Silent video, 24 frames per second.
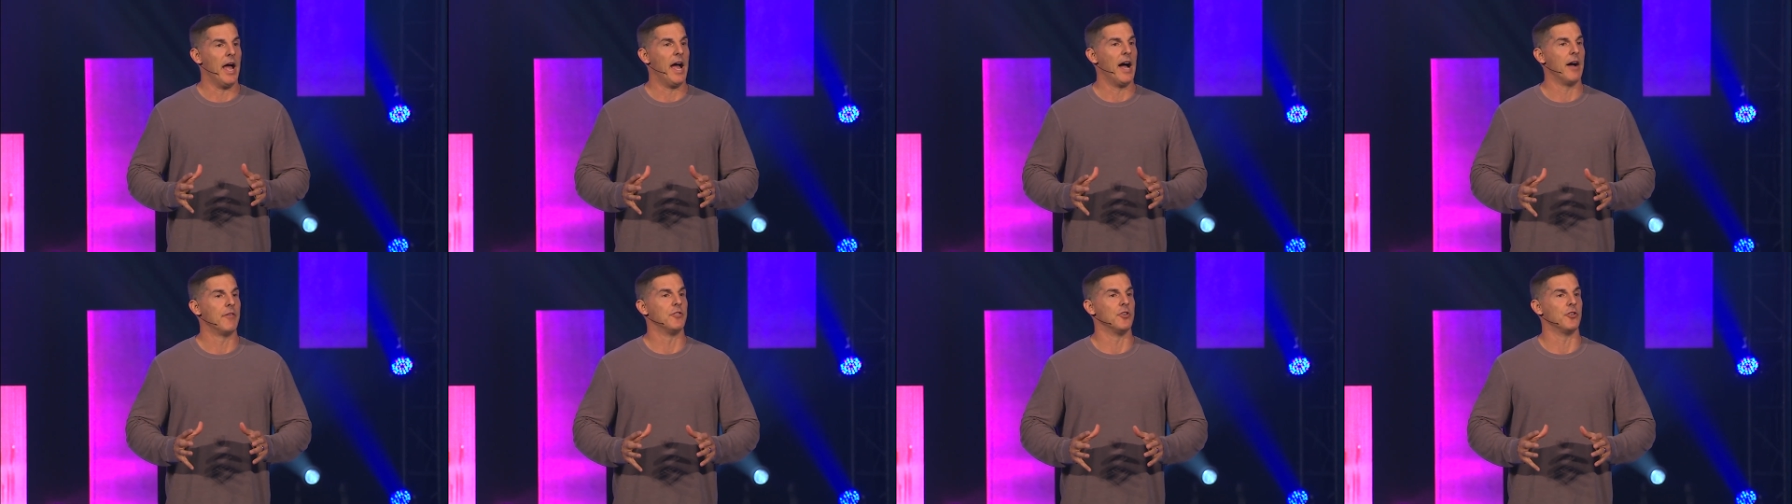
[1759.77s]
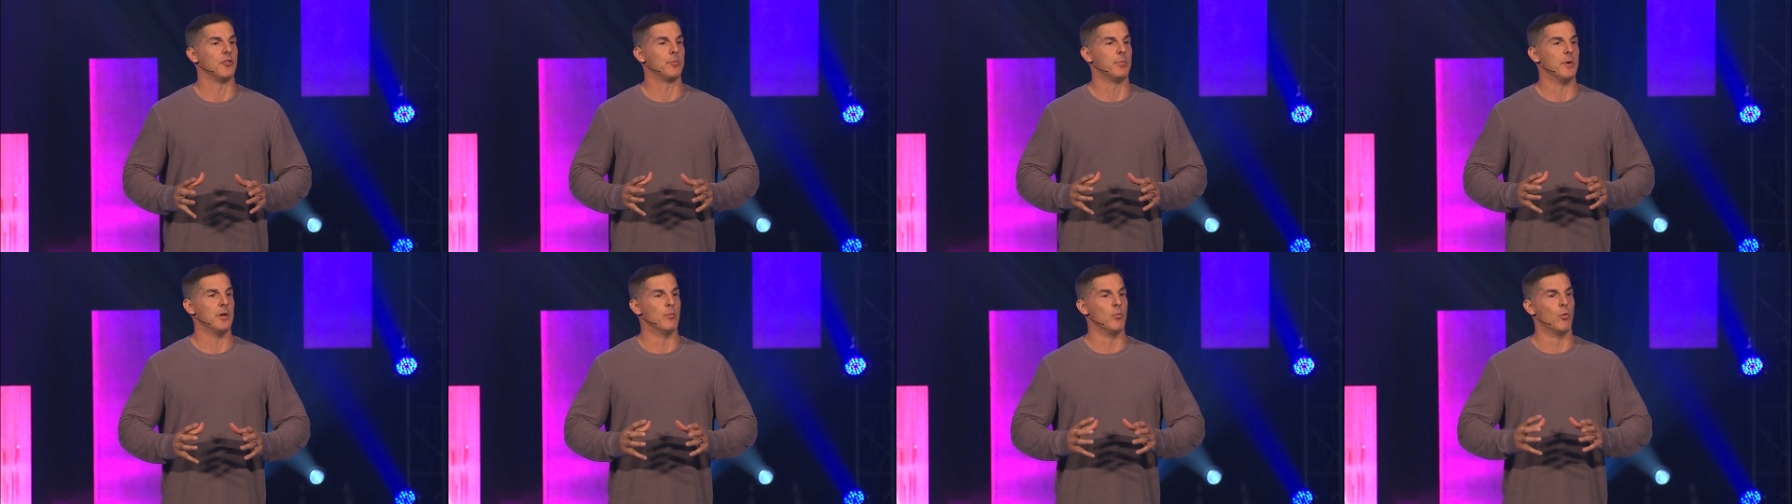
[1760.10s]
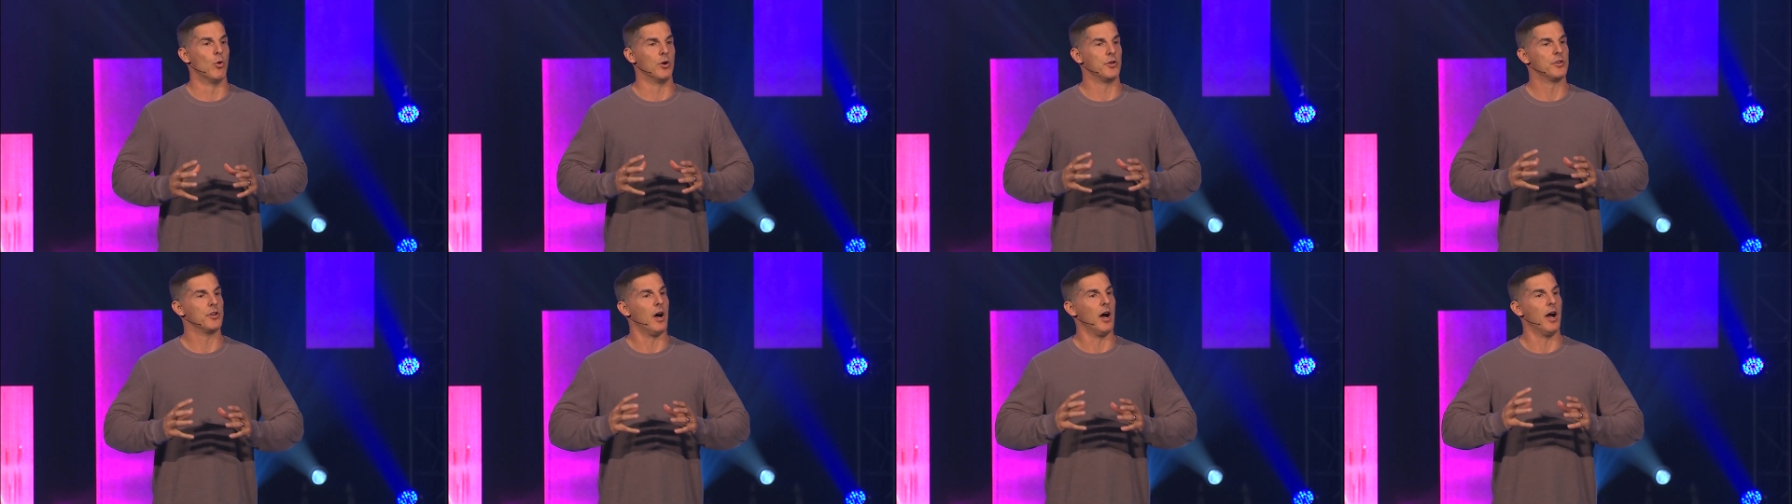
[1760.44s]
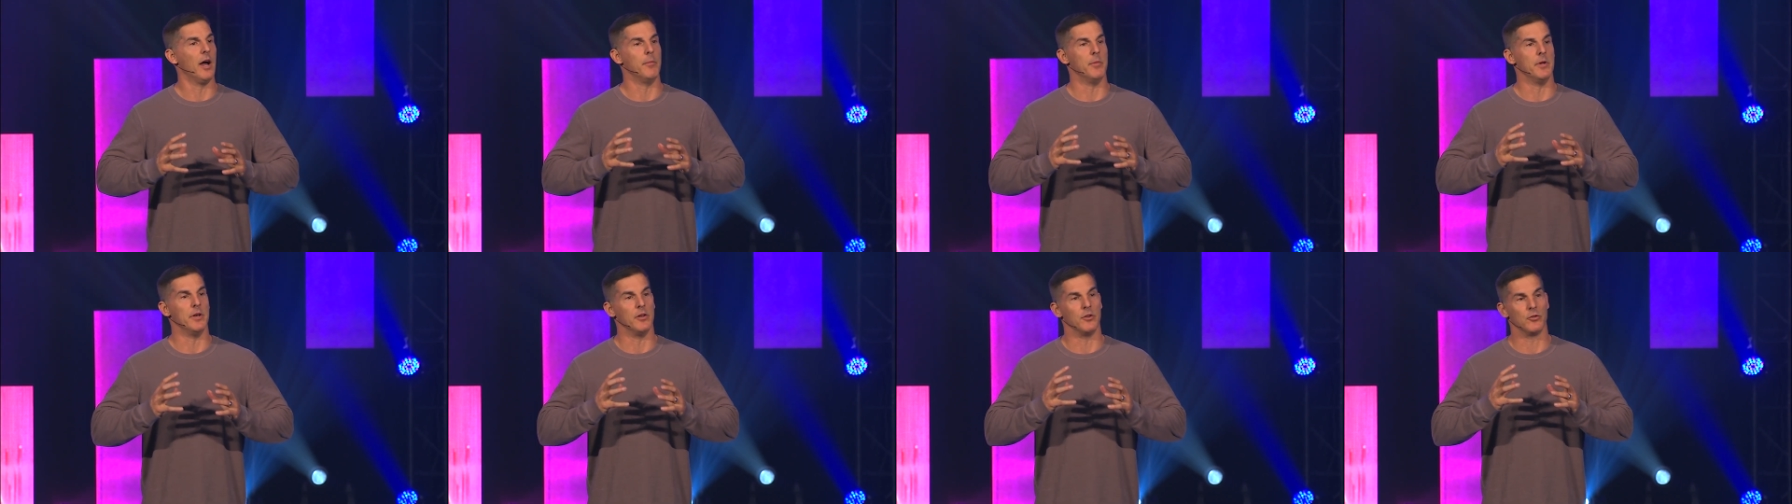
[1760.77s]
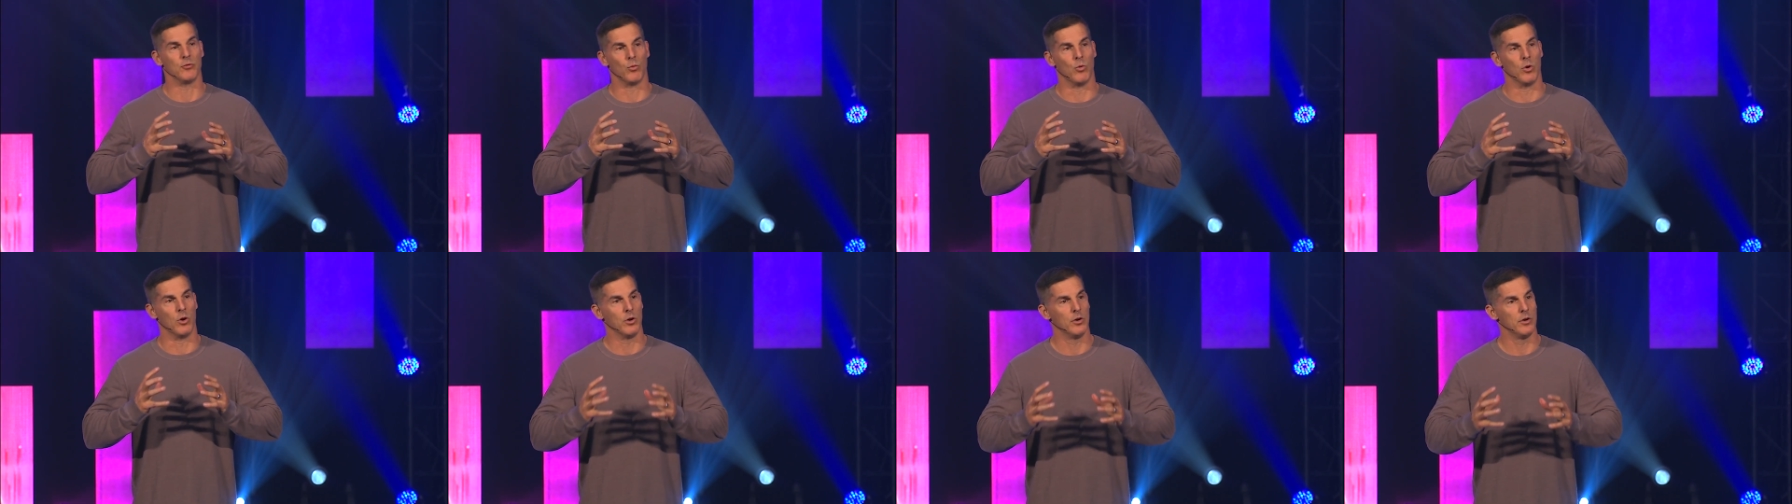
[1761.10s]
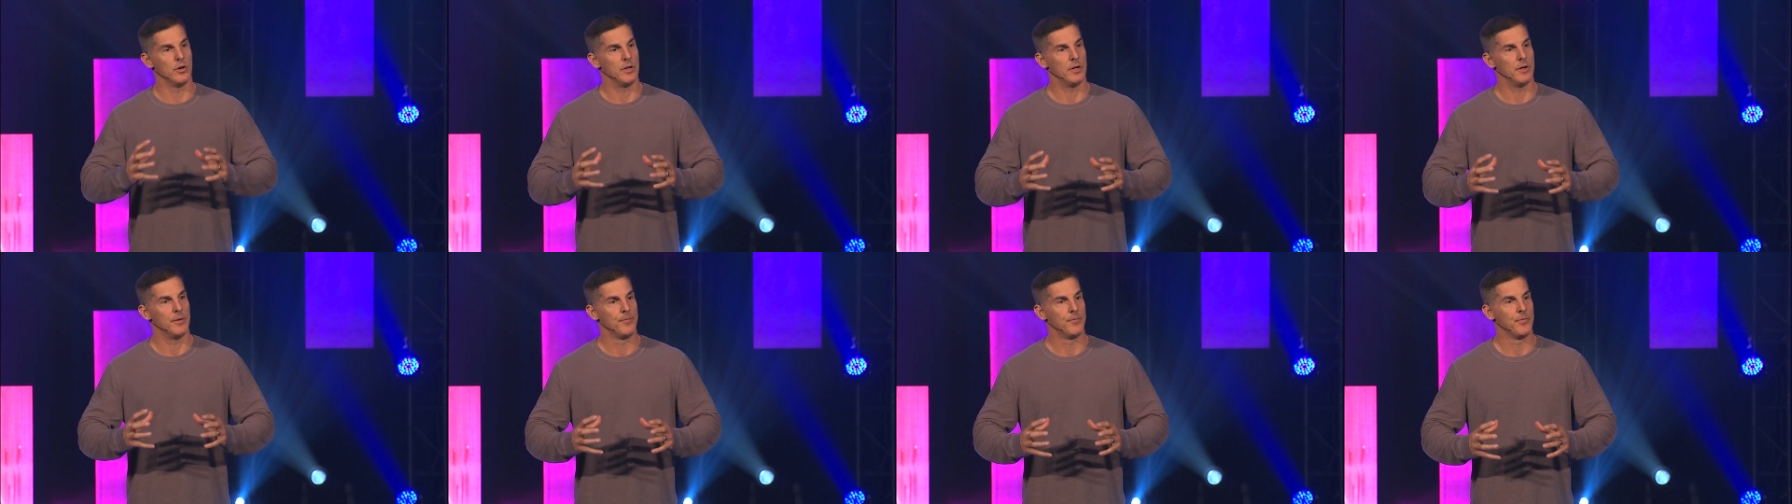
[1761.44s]
have to spend more time in His
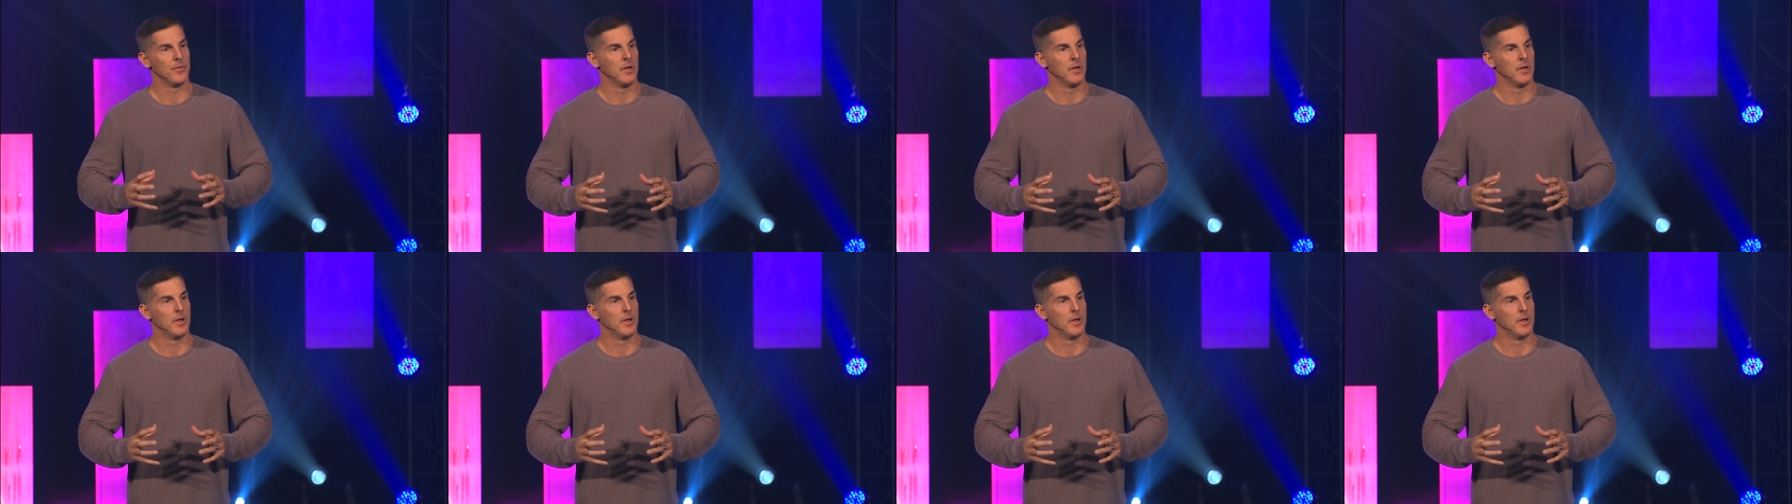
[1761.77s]
Word.